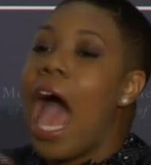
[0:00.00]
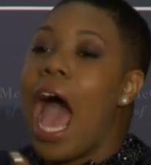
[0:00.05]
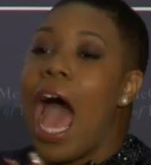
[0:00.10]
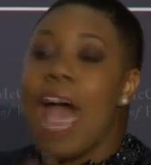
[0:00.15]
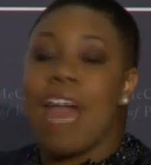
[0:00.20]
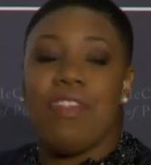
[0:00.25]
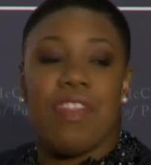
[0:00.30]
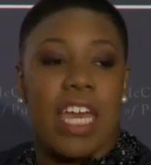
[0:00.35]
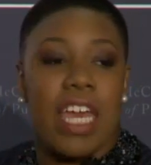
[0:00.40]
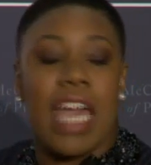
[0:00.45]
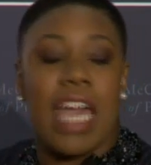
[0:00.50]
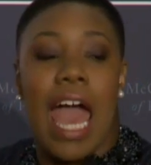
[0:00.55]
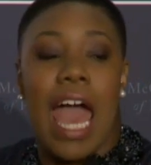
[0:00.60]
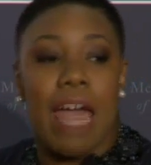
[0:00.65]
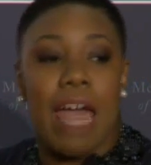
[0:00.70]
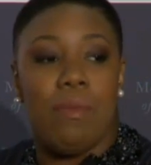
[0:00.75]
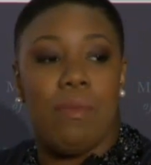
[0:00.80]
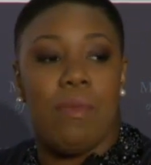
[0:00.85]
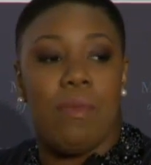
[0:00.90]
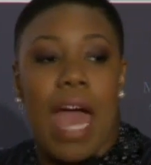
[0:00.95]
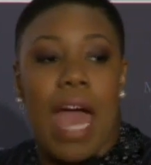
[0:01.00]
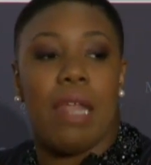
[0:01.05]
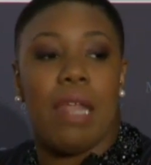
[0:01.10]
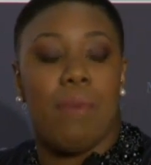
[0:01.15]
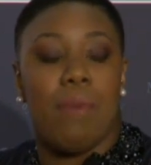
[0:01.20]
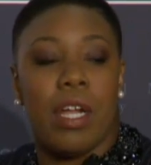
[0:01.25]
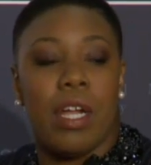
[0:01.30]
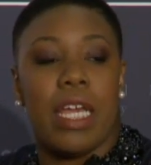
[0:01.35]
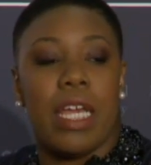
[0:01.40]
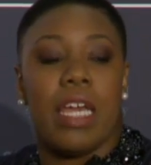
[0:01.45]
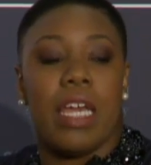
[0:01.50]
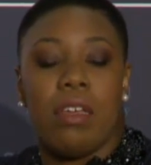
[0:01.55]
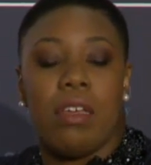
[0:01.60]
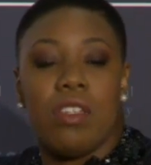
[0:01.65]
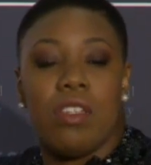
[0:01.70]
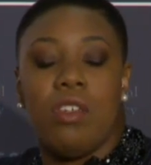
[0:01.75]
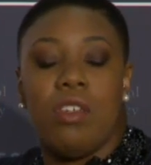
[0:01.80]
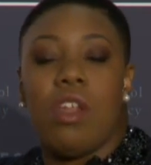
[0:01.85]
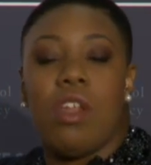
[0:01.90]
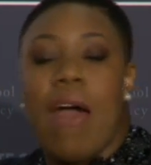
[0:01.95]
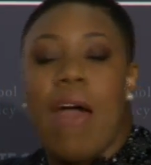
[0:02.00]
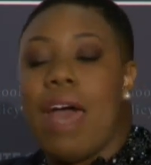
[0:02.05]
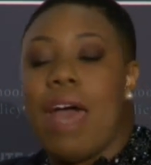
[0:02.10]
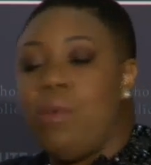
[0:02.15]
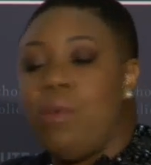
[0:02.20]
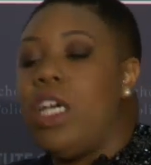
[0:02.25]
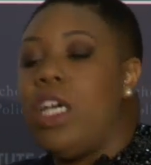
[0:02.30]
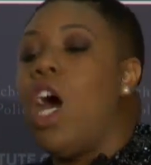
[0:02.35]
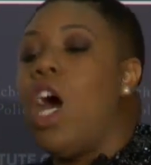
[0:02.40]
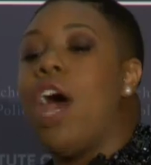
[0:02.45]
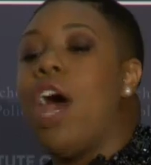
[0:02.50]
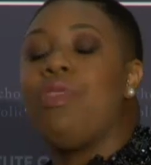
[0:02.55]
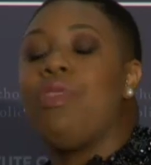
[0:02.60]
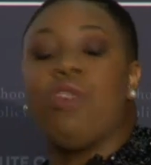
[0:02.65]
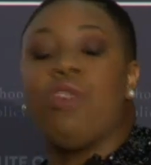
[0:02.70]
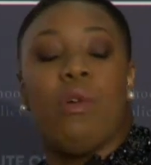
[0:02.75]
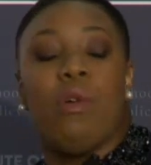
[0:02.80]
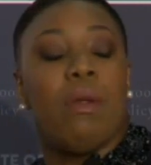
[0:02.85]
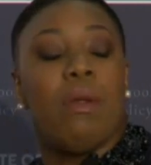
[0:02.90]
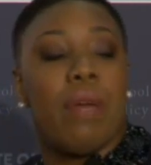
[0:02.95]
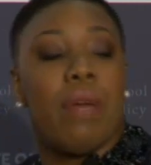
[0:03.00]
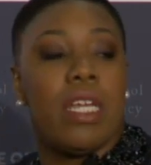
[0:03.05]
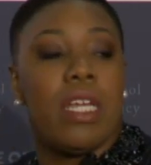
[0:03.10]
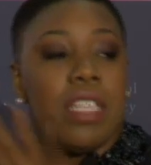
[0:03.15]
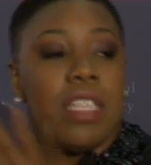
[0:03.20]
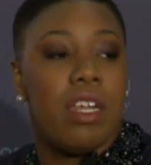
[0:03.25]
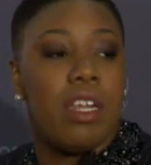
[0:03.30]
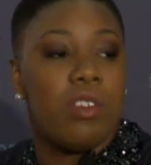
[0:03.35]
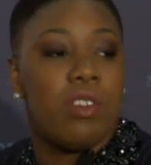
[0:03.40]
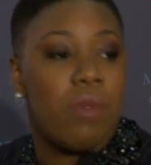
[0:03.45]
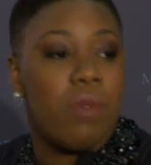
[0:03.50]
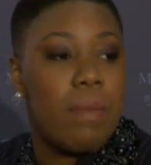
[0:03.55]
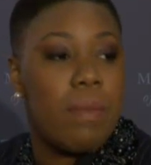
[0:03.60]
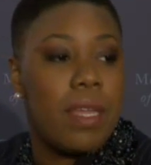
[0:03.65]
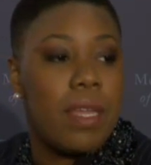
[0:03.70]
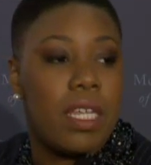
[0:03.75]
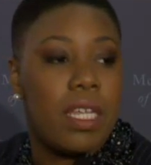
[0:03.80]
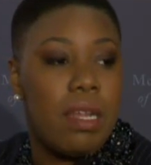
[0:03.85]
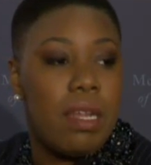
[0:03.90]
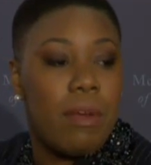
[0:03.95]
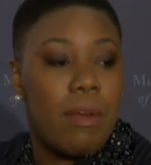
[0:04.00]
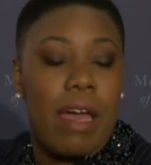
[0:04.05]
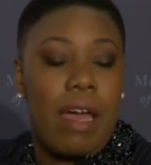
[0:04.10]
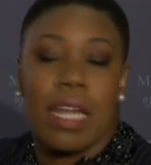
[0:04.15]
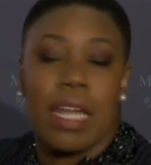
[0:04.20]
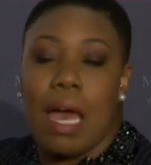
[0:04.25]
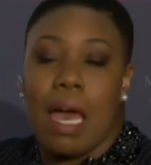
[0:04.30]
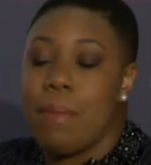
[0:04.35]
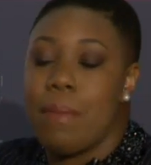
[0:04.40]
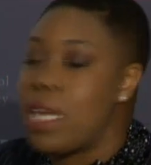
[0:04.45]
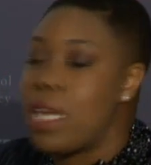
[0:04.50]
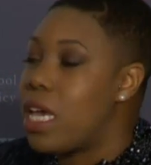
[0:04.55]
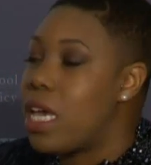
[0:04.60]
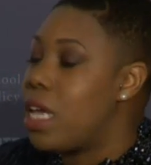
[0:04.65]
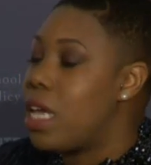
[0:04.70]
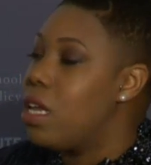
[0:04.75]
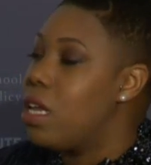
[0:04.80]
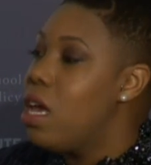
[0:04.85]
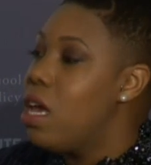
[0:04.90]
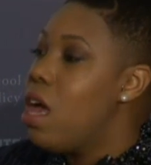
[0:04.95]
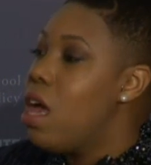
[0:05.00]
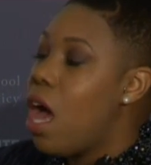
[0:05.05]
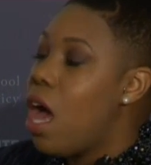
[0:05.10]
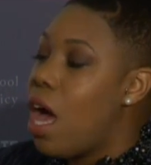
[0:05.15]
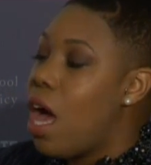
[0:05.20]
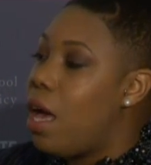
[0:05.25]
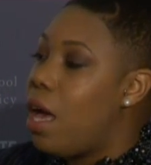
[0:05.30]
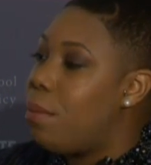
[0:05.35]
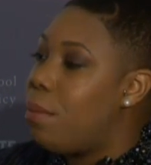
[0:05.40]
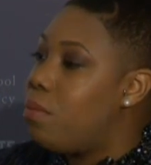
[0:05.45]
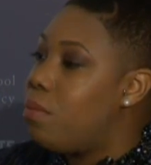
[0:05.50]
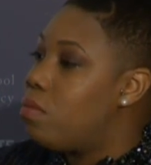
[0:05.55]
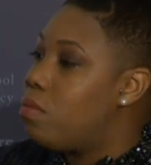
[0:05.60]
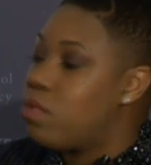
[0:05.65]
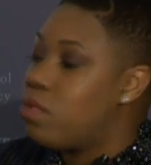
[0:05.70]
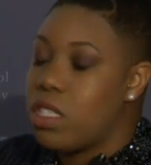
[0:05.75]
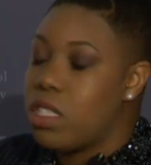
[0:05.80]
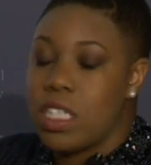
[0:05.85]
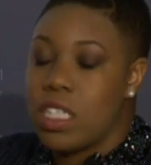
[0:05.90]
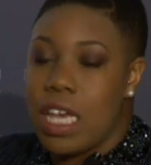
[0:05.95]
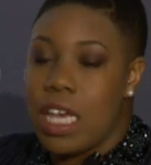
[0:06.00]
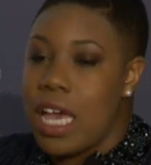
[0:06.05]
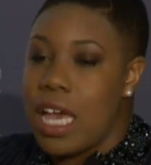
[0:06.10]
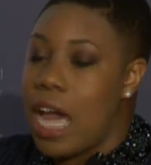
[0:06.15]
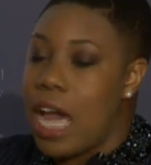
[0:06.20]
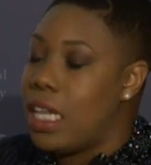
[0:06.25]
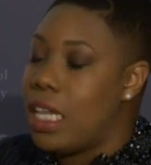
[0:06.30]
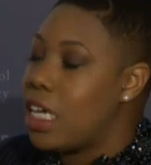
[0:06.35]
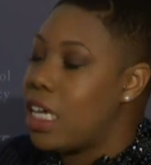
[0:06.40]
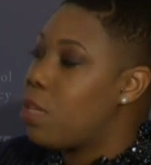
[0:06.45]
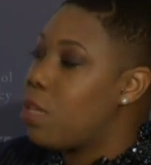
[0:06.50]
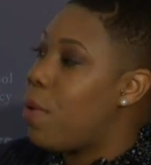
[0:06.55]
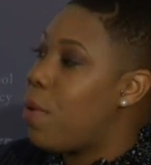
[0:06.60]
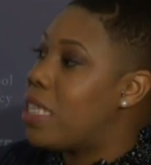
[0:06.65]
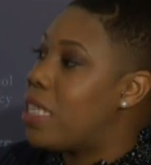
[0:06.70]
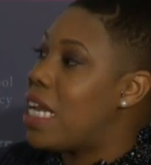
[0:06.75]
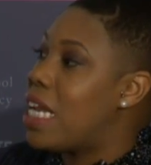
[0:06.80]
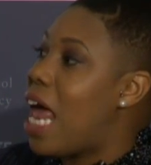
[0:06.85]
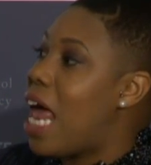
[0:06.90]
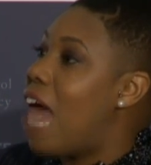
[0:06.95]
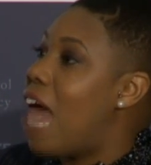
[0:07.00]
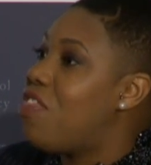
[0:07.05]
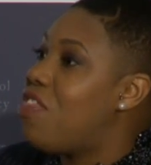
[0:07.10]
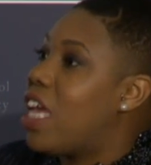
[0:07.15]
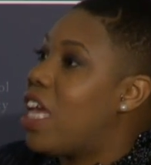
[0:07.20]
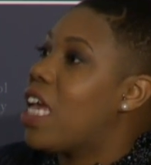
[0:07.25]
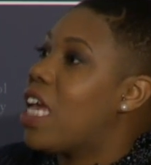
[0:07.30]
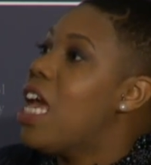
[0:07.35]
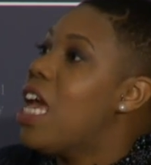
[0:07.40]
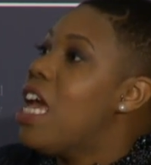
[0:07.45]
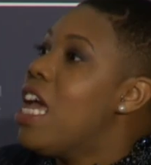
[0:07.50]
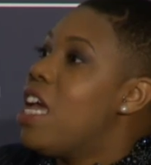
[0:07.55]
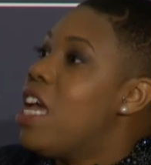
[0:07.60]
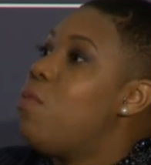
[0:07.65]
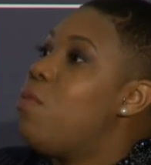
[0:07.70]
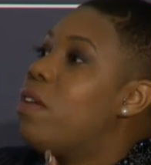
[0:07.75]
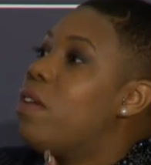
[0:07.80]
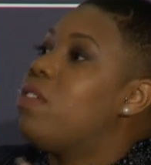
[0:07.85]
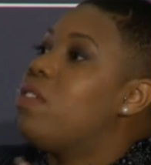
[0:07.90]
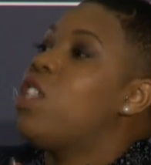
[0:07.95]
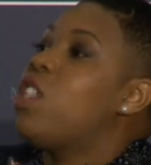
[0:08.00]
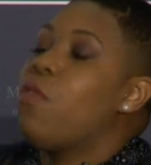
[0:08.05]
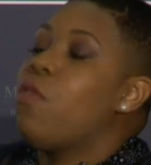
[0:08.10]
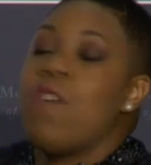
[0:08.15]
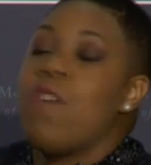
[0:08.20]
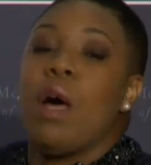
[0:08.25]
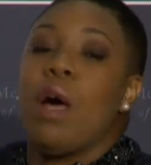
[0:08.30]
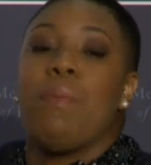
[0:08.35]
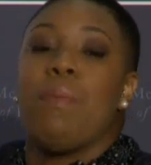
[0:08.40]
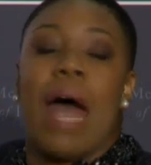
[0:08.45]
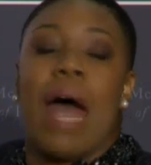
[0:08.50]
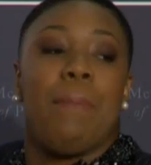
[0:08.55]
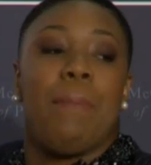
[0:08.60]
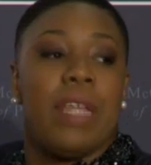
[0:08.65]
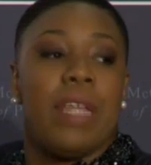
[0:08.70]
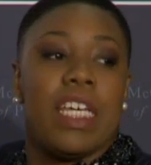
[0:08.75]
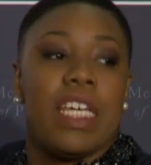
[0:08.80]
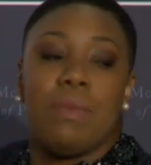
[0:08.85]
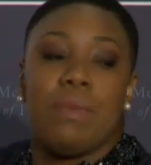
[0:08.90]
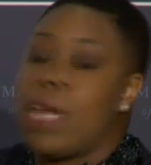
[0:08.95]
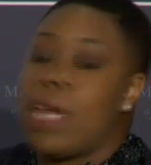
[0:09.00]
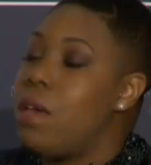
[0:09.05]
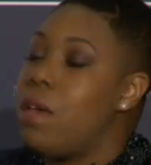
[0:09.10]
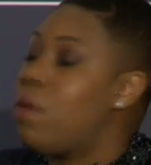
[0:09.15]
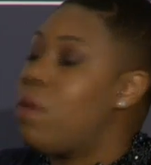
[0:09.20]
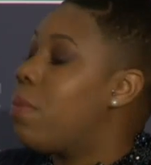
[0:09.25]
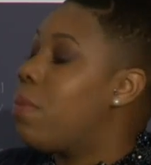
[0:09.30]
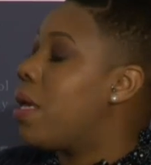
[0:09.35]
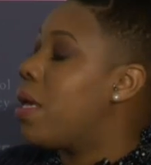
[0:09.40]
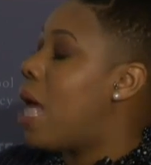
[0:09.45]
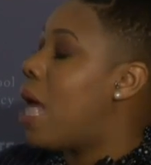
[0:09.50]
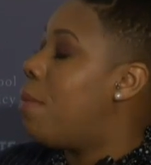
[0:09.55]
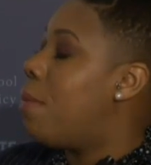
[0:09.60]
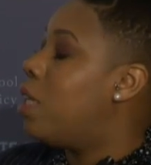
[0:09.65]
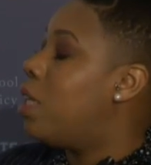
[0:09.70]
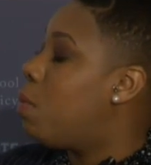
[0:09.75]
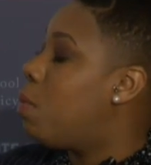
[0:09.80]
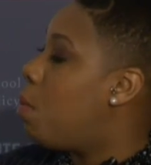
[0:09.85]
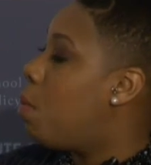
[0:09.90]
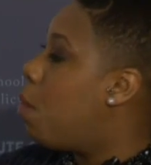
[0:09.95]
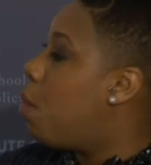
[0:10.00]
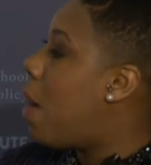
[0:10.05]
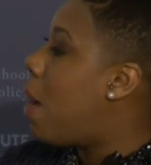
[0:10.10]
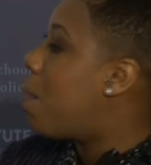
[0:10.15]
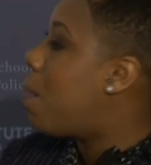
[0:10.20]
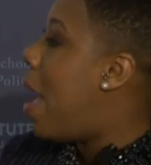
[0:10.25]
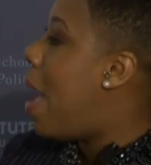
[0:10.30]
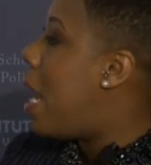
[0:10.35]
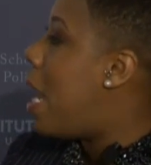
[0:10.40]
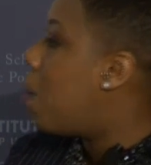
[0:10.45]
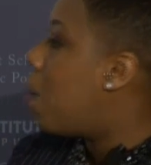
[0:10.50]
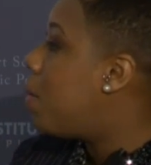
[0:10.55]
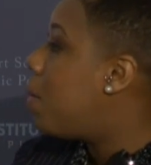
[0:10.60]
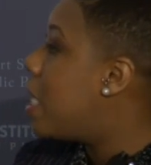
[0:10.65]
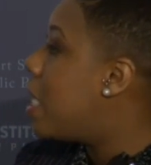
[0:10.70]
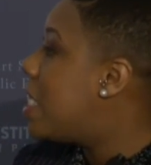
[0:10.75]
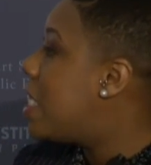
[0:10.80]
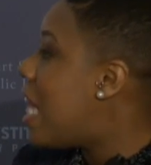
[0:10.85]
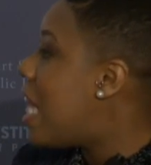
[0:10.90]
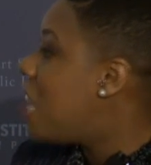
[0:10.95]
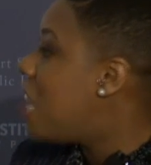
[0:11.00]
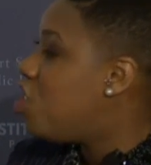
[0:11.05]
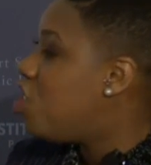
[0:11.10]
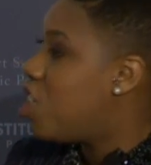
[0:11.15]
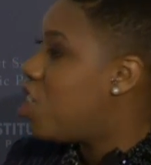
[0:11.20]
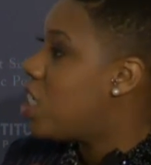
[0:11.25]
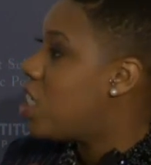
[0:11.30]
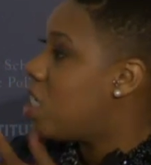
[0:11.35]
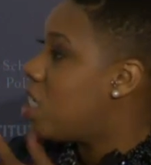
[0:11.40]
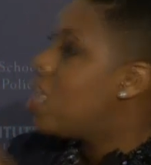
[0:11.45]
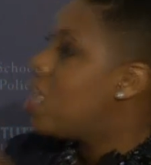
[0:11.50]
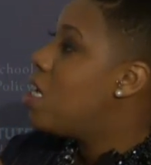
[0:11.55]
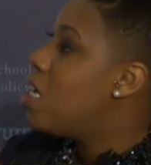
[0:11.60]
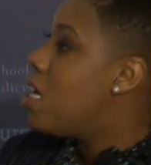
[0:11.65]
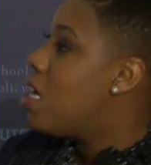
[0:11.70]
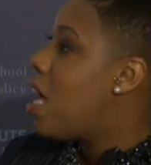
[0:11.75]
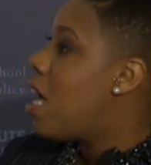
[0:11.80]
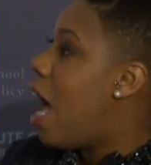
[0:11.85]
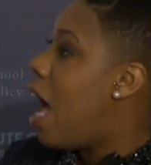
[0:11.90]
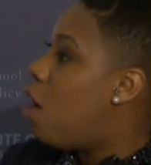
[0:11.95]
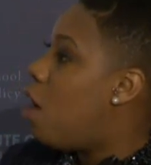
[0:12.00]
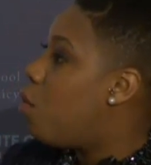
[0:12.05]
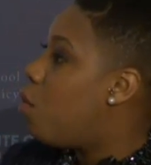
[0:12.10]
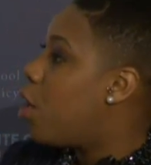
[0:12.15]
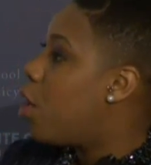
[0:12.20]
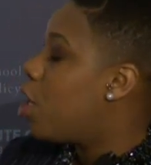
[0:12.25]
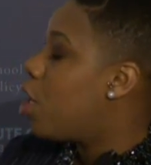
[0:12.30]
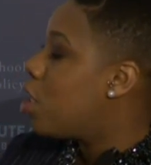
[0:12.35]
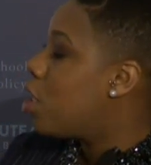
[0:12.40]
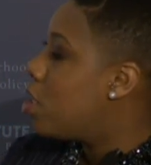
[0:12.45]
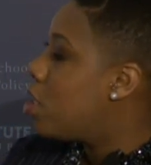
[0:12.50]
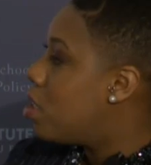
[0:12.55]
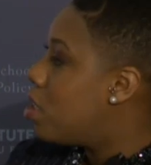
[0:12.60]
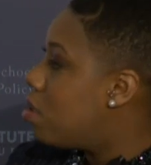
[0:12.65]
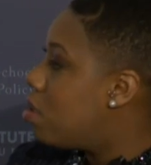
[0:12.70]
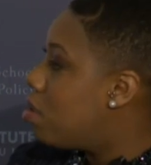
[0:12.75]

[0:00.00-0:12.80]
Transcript: I think had Bernie, you know, had we gone through and Bernie Sanders would have been the Democratic nominee and say he got elected president, I think he would have still felt populist, but he would have became a little bit more pragmatic because that's just how it works.